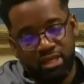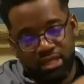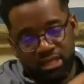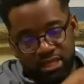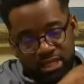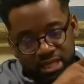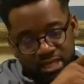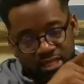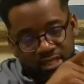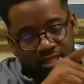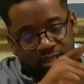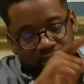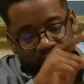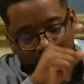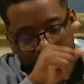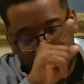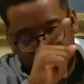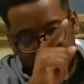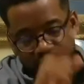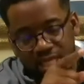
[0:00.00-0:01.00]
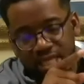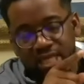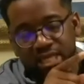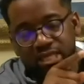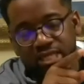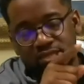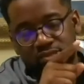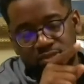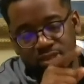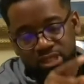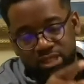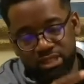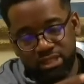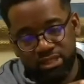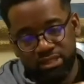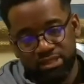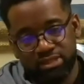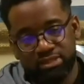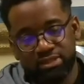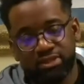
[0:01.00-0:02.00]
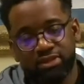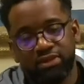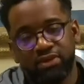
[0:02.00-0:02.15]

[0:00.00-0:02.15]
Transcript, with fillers: Let it say it is what it is.